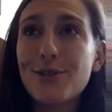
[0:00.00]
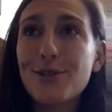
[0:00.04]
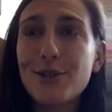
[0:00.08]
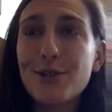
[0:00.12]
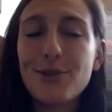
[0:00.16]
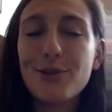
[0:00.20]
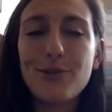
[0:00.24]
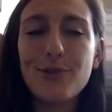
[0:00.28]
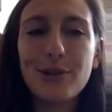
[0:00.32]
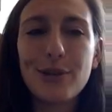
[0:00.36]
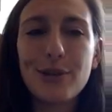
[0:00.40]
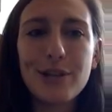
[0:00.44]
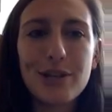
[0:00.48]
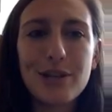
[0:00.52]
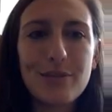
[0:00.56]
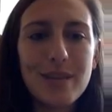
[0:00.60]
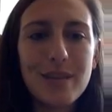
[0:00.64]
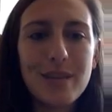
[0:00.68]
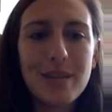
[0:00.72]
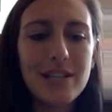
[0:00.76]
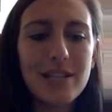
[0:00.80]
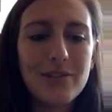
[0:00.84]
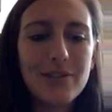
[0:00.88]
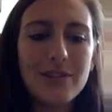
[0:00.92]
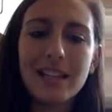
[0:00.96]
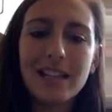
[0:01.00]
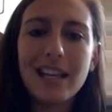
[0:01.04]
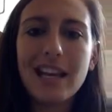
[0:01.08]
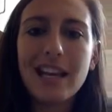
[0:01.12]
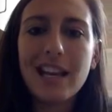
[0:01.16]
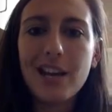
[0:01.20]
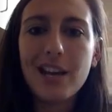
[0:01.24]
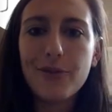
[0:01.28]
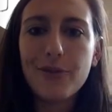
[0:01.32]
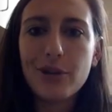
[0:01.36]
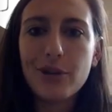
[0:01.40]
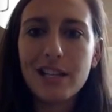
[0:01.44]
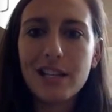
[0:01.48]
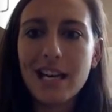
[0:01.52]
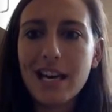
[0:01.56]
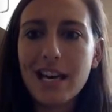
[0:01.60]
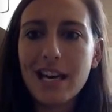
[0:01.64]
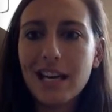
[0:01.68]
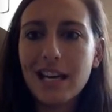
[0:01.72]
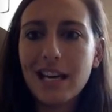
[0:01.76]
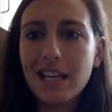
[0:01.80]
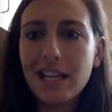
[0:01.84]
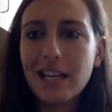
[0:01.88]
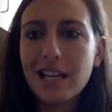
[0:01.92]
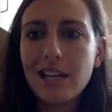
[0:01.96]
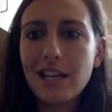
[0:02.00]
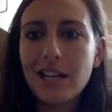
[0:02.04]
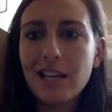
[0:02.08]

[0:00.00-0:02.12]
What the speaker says: So we're going to be covering that in